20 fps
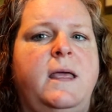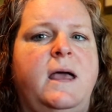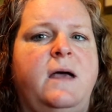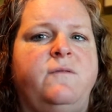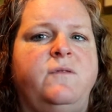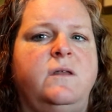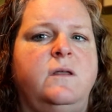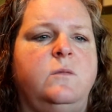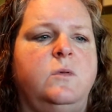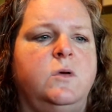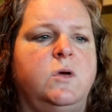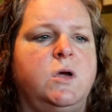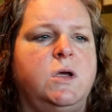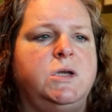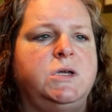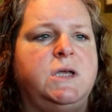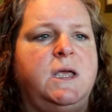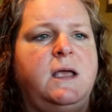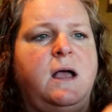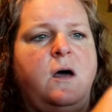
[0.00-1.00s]
half a double
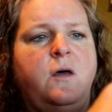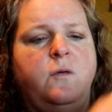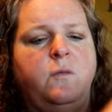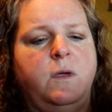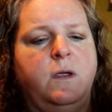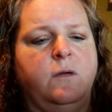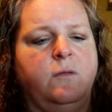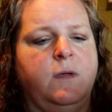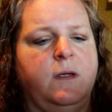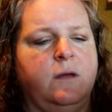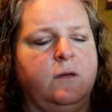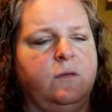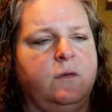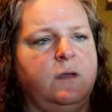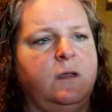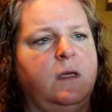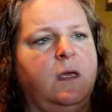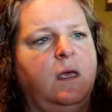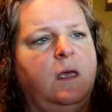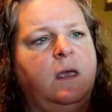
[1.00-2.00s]
crochet all the way around,
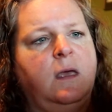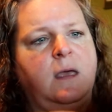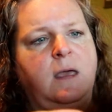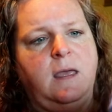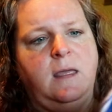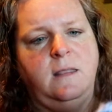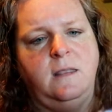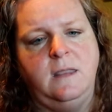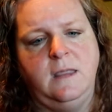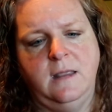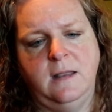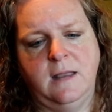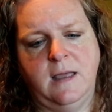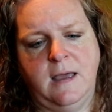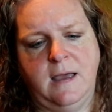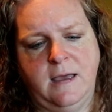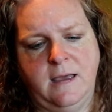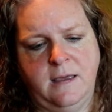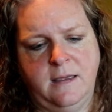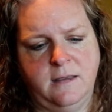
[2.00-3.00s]
and then
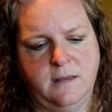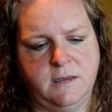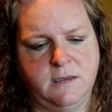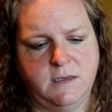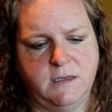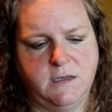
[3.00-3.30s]
I